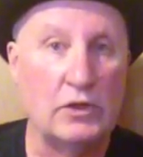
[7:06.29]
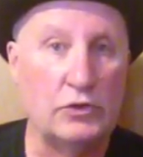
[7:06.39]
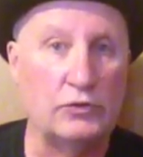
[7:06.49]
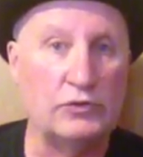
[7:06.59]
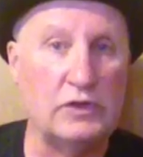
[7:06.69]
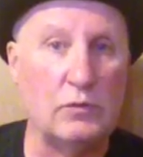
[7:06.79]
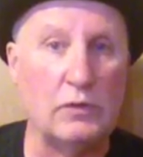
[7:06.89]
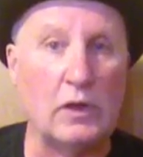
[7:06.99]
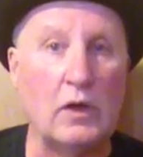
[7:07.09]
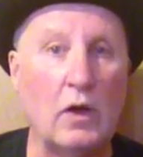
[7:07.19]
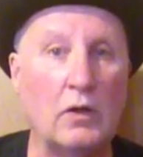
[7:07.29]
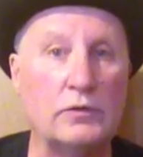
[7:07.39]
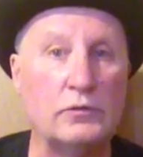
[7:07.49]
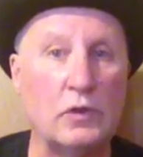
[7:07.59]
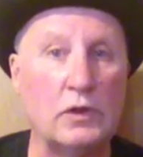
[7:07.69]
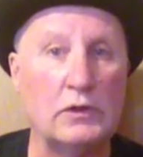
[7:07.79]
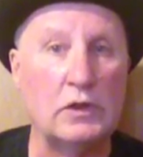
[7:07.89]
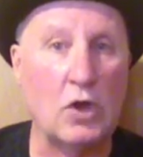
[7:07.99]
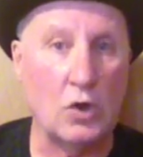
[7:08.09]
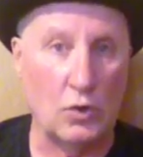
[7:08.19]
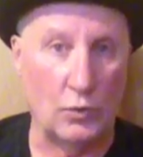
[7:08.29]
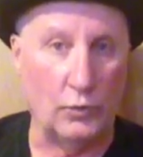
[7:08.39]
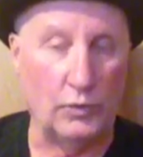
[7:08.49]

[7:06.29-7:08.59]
using it with a cauldron cone.